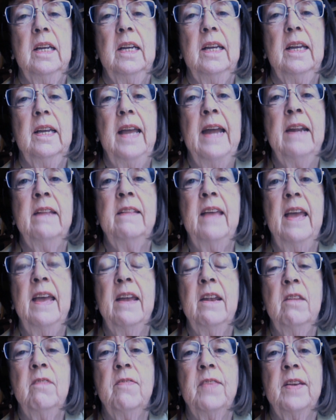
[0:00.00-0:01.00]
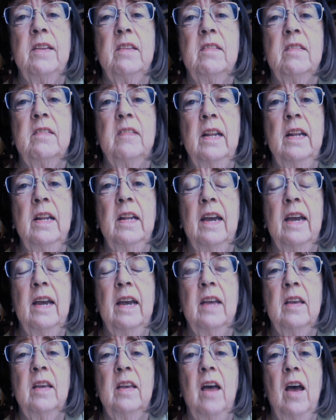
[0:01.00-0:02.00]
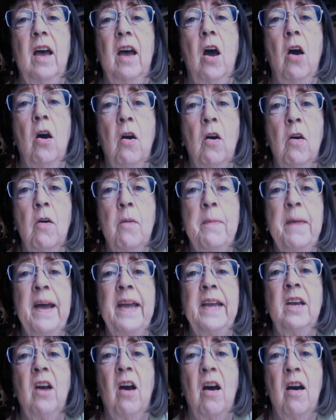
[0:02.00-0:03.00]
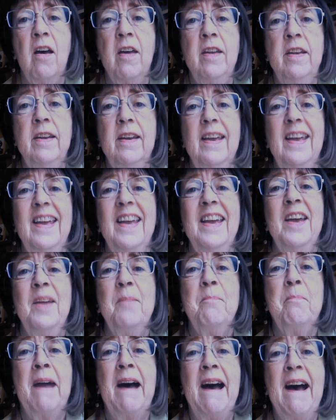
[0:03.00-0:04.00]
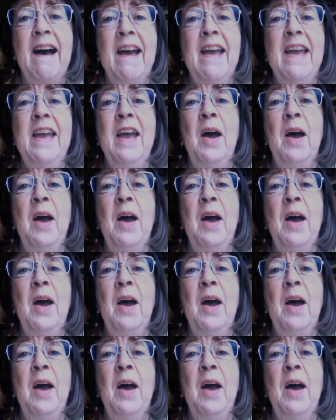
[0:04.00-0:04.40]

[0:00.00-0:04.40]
at the end of it, suddenly I said, oh my God, my